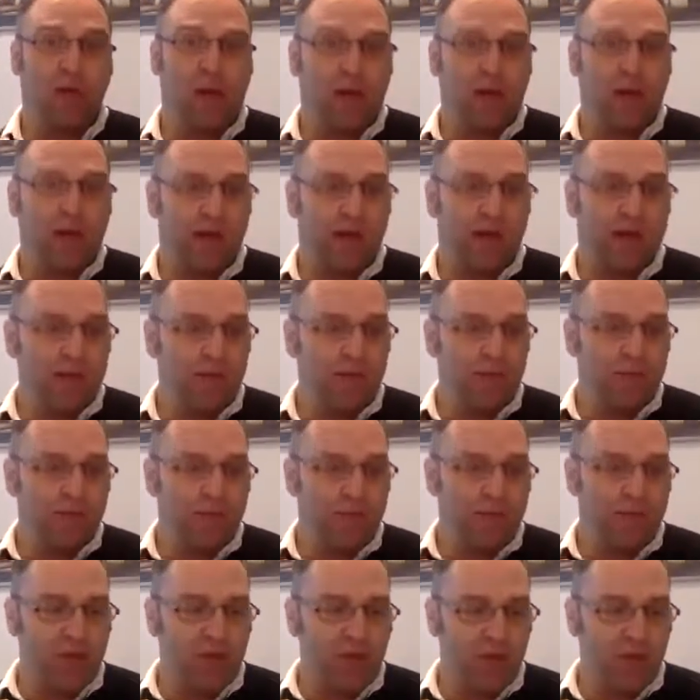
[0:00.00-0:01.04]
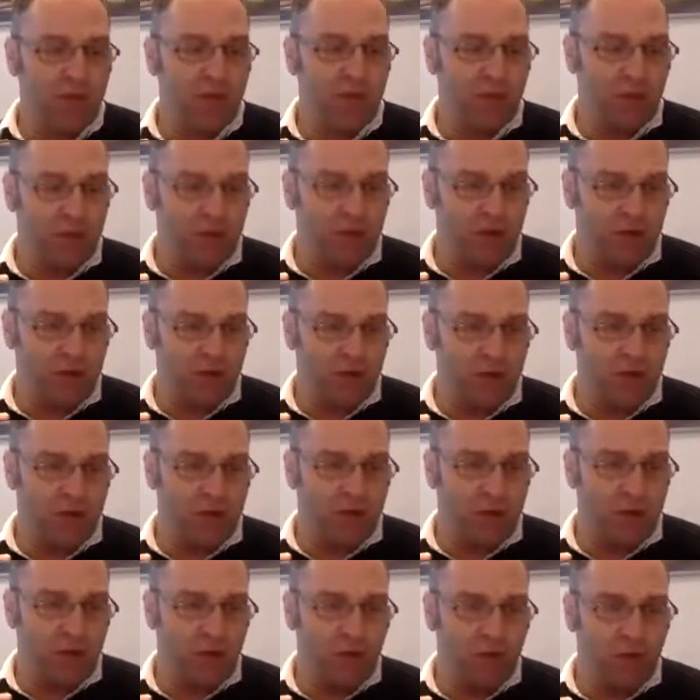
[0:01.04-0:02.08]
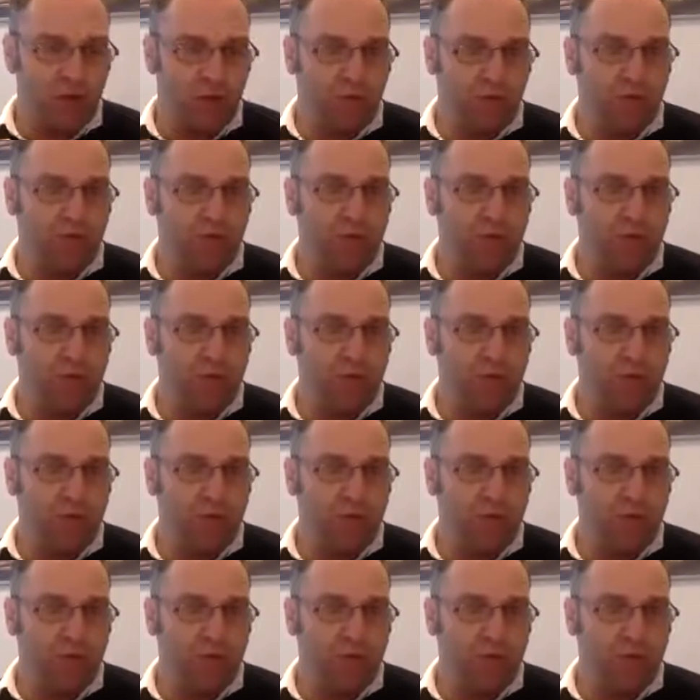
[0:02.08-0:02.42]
under their roof,